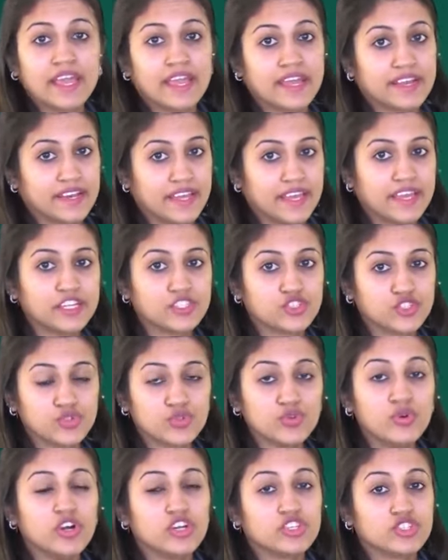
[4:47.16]
in
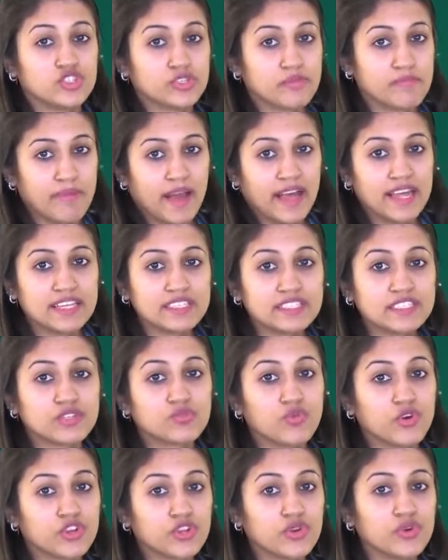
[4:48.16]
H2 so to balance it
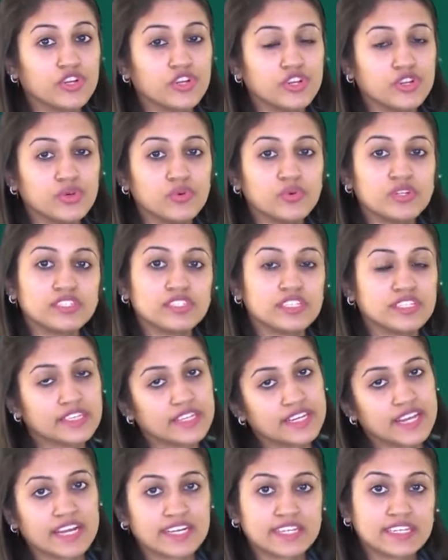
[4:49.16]
what you're going to do is in the
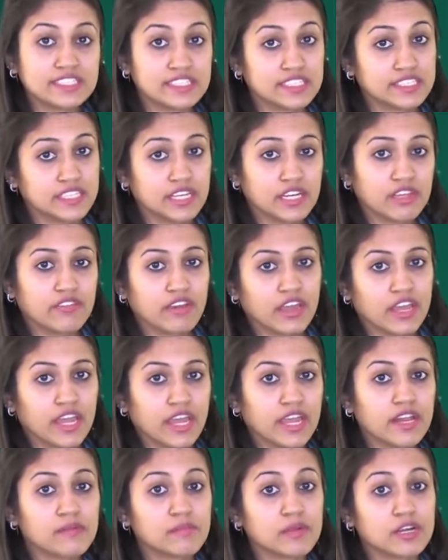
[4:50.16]
reactants it's anyway
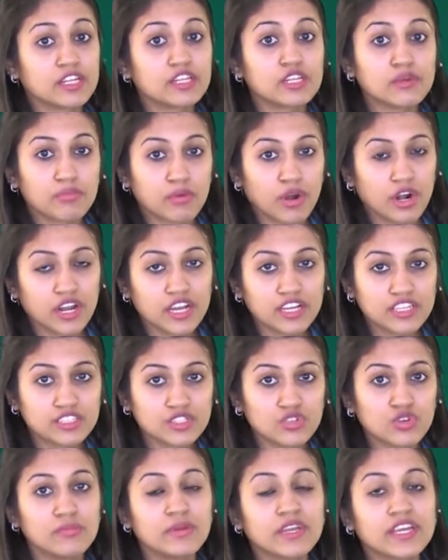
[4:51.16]
8 but in the
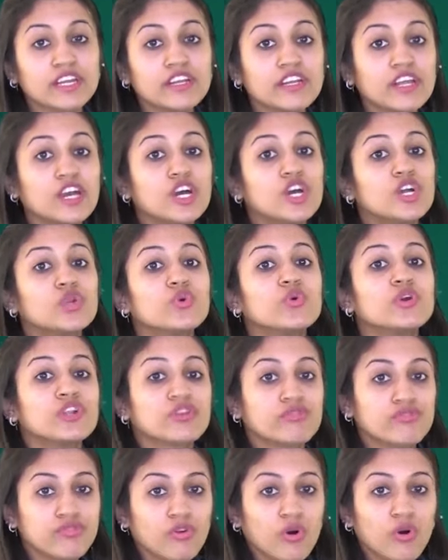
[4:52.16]
products you'll make it 2
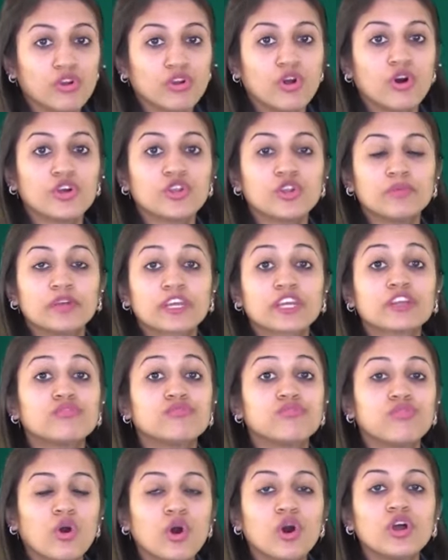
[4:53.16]
into 4 or you'll make it
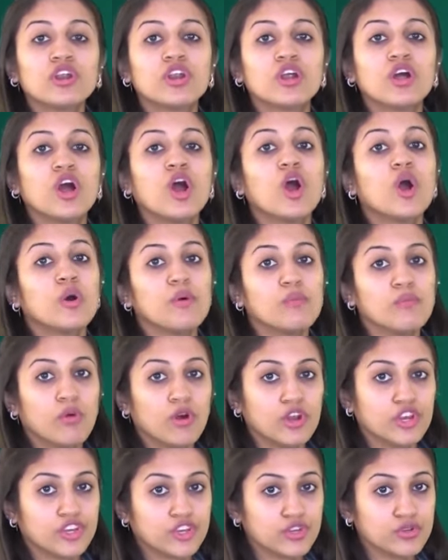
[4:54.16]
4
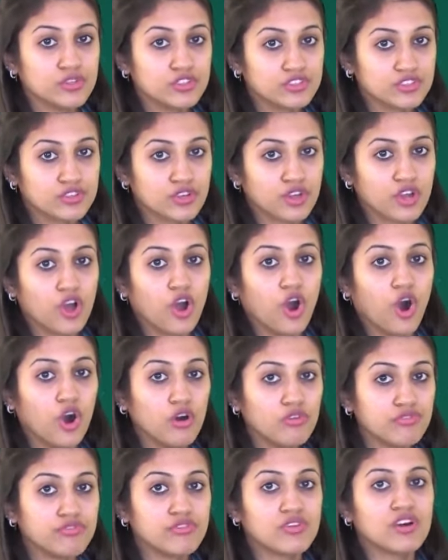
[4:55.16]
molecules
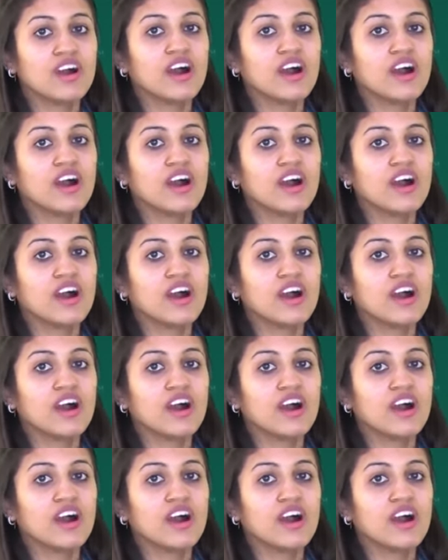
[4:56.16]
of